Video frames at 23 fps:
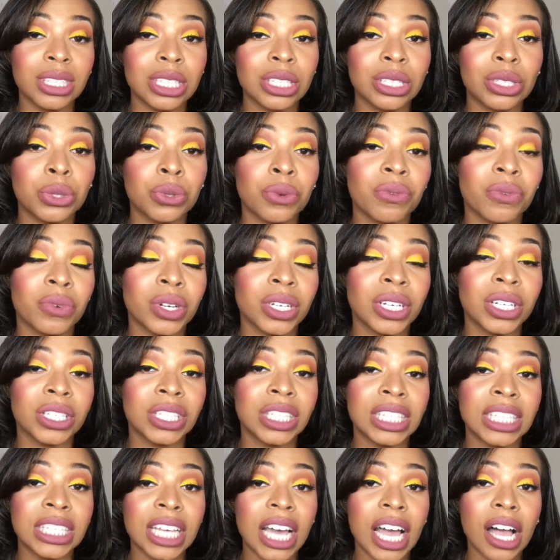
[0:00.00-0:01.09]
to do for
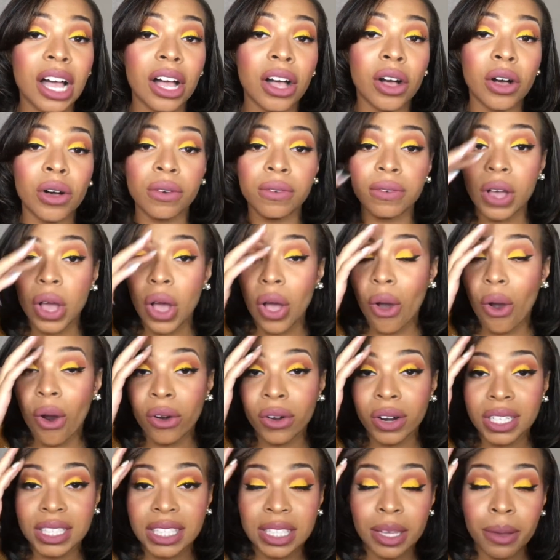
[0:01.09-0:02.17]
yourself or
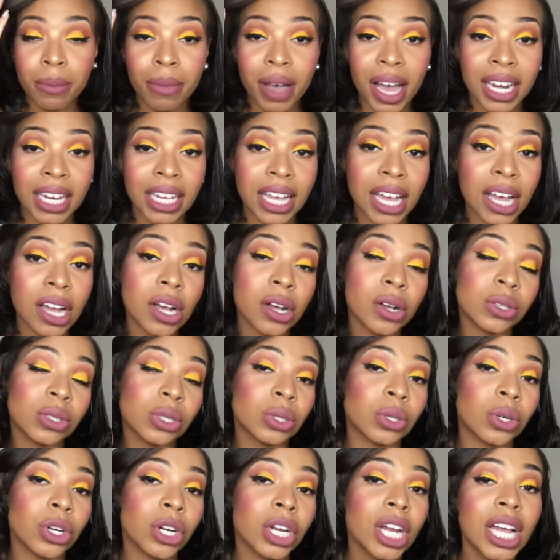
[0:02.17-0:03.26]
on somebody else,
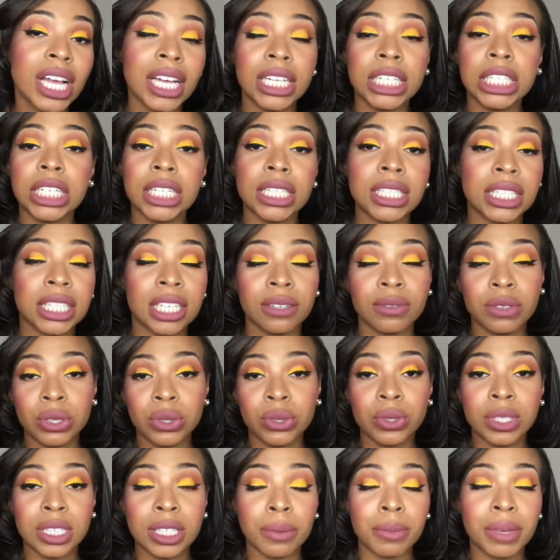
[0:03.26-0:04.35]
or just gives
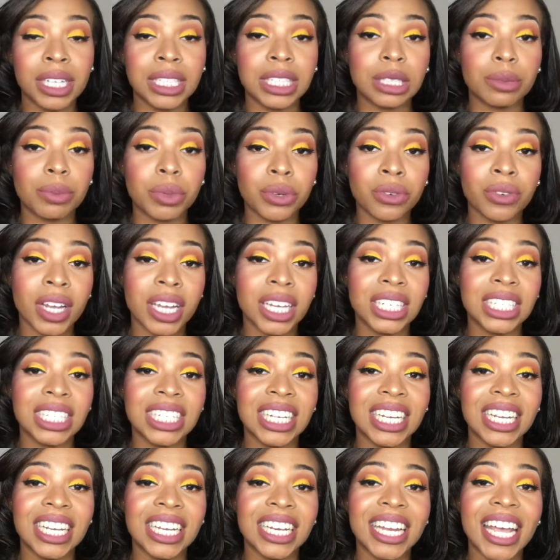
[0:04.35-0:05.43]
you some
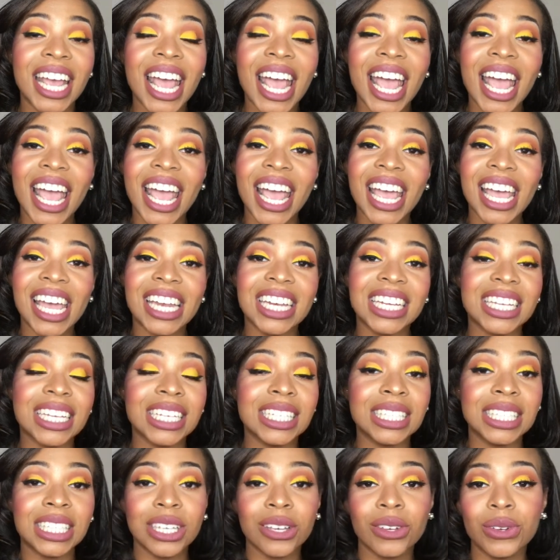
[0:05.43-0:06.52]
inspiration. And
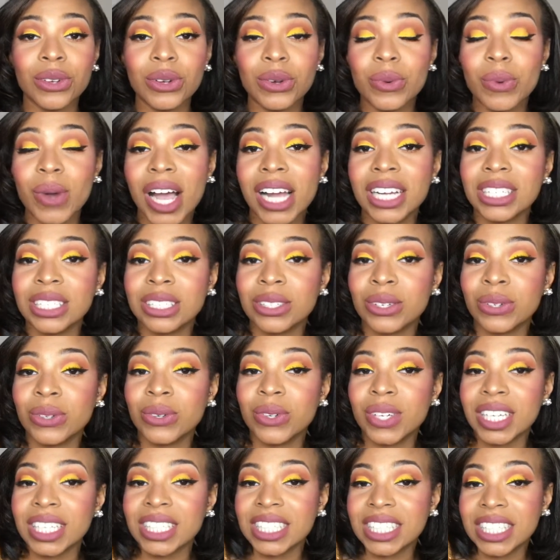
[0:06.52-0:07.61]
continue to watch so you
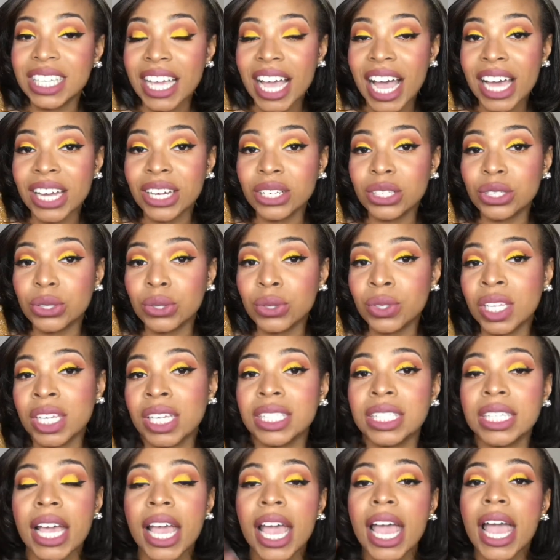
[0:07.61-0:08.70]
can see how to do
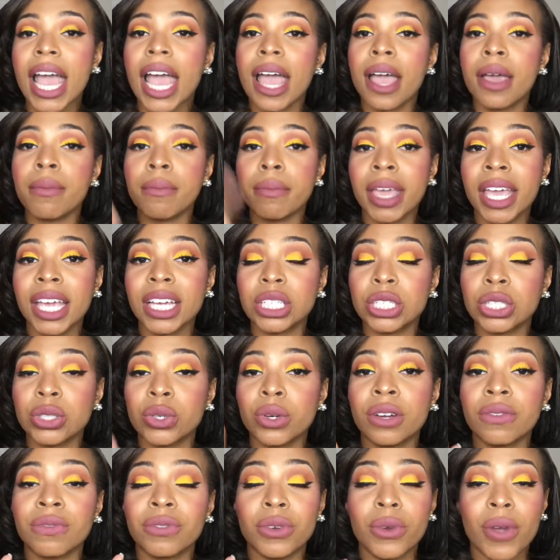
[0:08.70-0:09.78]
this. And make
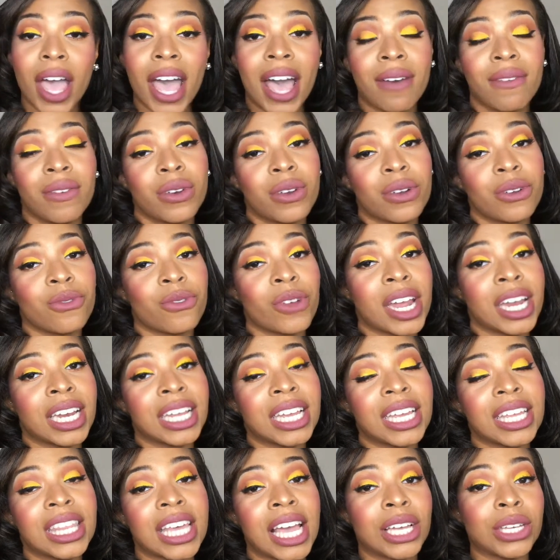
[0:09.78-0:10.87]
sure, if you haven't
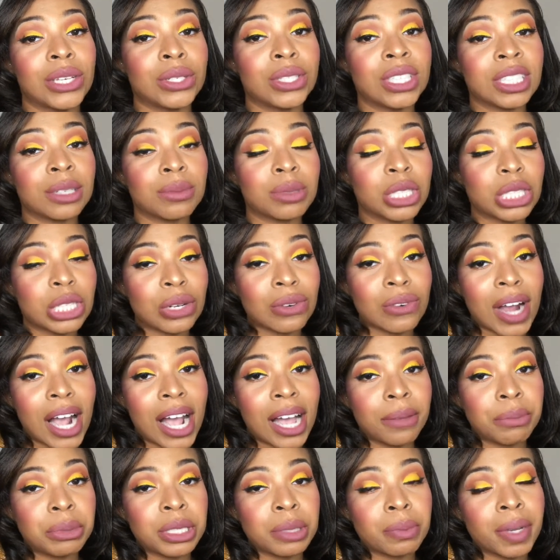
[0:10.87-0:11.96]
already, that you
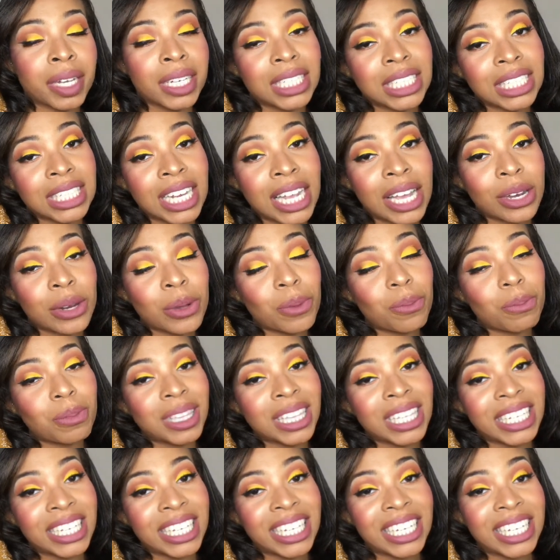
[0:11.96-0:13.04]
subscribe to my channel,
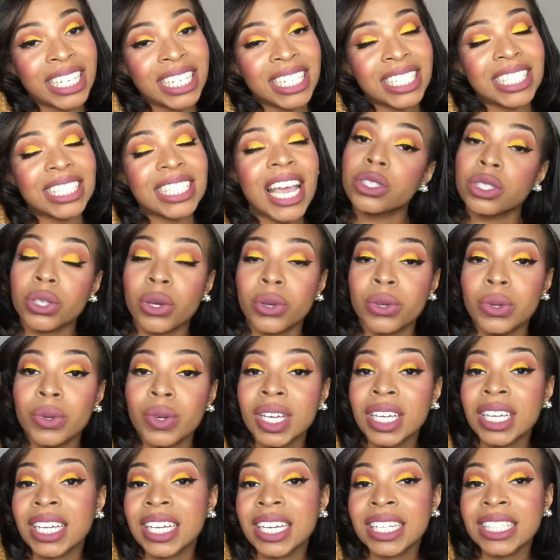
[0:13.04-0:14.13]
please, so you
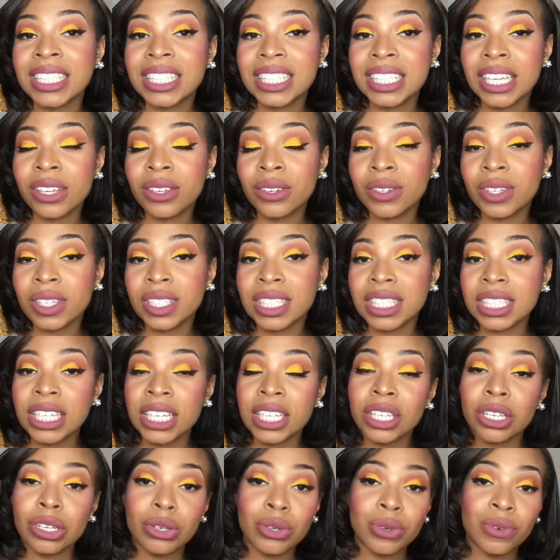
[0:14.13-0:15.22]
can continue to see
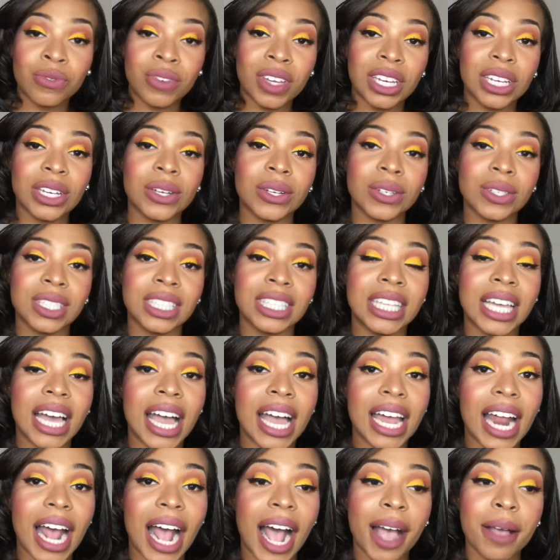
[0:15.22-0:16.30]
the new videos
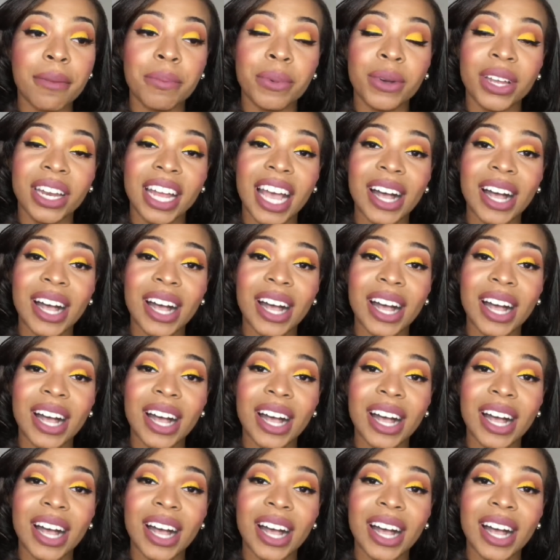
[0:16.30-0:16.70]
that I put